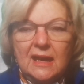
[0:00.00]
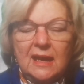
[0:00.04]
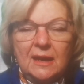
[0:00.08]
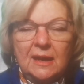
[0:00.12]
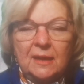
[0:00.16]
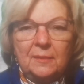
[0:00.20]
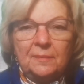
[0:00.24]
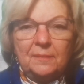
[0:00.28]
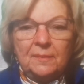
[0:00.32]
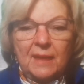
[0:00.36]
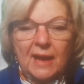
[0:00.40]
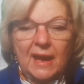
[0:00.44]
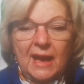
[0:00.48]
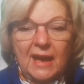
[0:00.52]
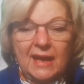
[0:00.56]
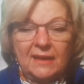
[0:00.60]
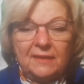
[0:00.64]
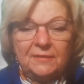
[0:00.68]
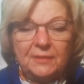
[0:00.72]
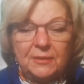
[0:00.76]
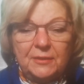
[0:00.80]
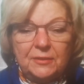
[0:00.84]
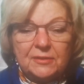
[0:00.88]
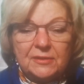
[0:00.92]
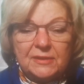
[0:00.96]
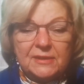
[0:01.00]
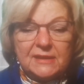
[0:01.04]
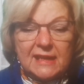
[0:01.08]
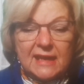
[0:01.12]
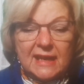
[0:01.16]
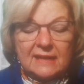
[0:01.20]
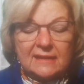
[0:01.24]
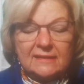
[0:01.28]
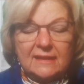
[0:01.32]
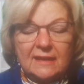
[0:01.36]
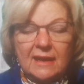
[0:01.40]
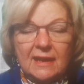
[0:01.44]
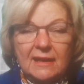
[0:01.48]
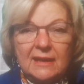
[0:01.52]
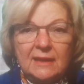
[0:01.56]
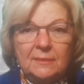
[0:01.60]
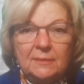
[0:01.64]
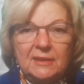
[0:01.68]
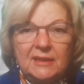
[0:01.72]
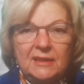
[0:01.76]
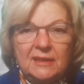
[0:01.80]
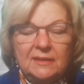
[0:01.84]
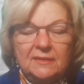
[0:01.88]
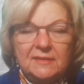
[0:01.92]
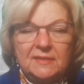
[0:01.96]
I've used that
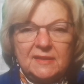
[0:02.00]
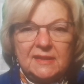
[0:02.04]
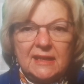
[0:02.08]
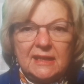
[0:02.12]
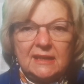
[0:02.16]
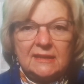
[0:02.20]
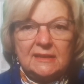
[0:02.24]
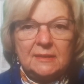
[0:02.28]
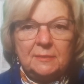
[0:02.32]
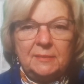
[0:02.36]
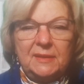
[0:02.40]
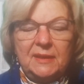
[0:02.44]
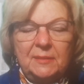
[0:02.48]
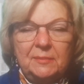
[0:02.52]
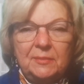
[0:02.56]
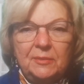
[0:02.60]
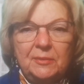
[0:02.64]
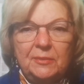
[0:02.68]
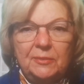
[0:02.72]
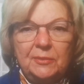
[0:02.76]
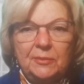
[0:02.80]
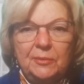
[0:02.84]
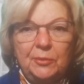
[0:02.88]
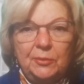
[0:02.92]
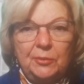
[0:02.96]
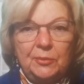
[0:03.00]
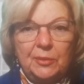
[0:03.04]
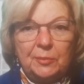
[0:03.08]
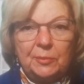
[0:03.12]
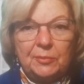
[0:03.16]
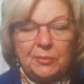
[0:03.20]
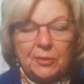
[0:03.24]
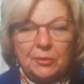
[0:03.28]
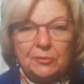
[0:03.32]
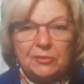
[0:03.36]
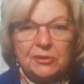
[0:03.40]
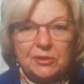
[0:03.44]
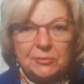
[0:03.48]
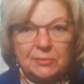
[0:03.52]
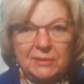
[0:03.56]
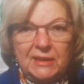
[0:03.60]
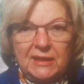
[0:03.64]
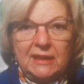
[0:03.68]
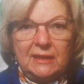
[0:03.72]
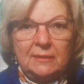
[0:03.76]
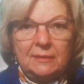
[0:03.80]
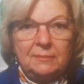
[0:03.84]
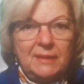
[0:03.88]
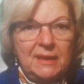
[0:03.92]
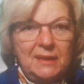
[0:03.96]
document and have said to people who approach
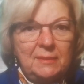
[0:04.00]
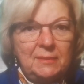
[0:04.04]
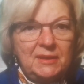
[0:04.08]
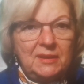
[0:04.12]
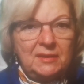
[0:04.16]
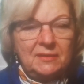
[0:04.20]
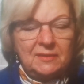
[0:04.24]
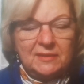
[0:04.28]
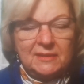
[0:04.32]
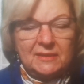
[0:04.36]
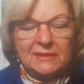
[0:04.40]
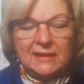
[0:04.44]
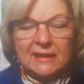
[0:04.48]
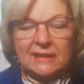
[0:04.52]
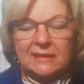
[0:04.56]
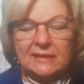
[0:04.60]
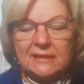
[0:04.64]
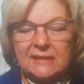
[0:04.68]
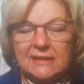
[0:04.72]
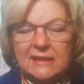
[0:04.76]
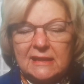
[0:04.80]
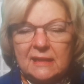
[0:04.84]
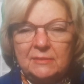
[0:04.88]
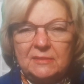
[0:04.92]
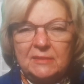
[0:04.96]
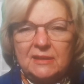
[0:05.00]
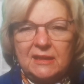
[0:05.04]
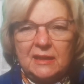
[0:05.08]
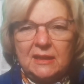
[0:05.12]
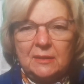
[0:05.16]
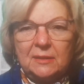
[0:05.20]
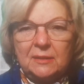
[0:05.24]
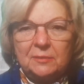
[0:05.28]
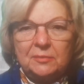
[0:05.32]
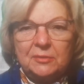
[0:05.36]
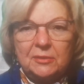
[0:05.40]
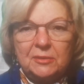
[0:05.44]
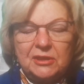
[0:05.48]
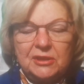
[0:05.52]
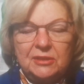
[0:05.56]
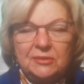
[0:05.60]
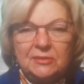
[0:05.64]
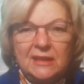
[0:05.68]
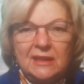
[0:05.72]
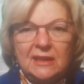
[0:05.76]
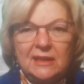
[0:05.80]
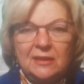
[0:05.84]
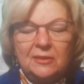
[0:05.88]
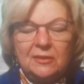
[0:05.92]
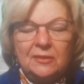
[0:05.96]
me, and maybe like the same, they
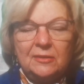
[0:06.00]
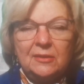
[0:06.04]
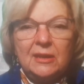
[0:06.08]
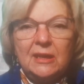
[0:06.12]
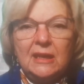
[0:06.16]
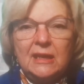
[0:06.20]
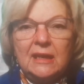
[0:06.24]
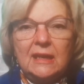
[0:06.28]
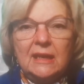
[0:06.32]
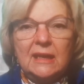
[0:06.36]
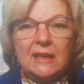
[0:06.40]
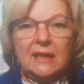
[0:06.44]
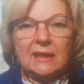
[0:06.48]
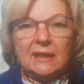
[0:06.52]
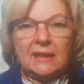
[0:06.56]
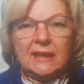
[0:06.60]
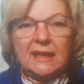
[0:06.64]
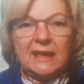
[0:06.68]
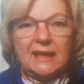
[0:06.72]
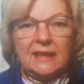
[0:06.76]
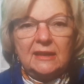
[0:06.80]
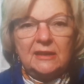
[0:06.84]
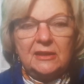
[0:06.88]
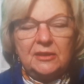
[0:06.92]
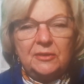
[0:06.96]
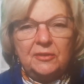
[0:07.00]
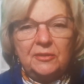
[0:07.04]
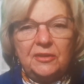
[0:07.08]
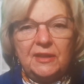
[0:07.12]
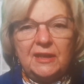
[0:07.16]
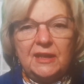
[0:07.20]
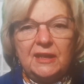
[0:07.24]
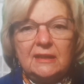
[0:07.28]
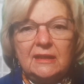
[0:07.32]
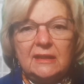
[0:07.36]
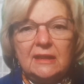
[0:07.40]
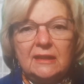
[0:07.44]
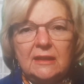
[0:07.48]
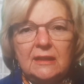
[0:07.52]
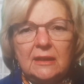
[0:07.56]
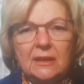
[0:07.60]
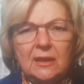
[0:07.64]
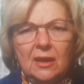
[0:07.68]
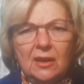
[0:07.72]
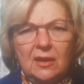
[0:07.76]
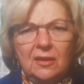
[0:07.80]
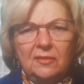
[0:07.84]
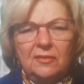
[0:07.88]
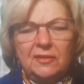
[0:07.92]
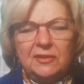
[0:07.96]
approach you and they go, do you think that
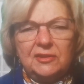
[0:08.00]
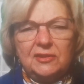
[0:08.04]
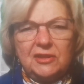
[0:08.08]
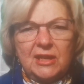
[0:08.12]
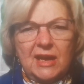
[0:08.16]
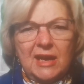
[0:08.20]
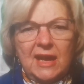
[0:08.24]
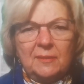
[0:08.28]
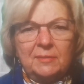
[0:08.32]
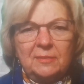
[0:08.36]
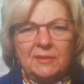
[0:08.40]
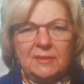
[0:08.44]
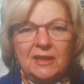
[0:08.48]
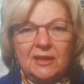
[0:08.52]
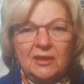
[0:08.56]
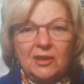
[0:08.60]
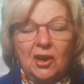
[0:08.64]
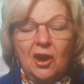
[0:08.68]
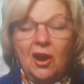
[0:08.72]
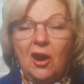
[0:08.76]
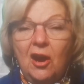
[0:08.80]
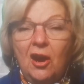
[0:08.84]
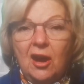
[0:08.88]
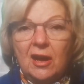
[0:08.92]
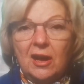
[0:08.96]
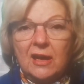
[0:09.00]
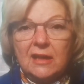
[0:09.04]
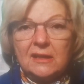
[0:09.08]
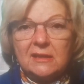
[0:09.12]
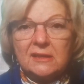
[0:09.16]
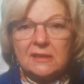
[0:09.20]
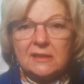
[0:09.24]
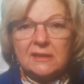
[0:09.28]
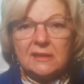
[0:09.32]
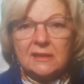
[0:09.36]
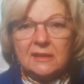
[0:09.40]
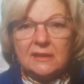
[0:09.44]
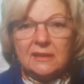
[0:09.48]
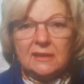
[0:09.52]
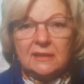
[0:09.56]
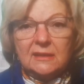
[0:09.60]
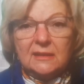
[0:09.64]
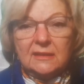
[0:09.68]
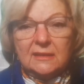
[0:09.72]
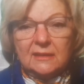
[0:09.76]
the COVID jab can cause,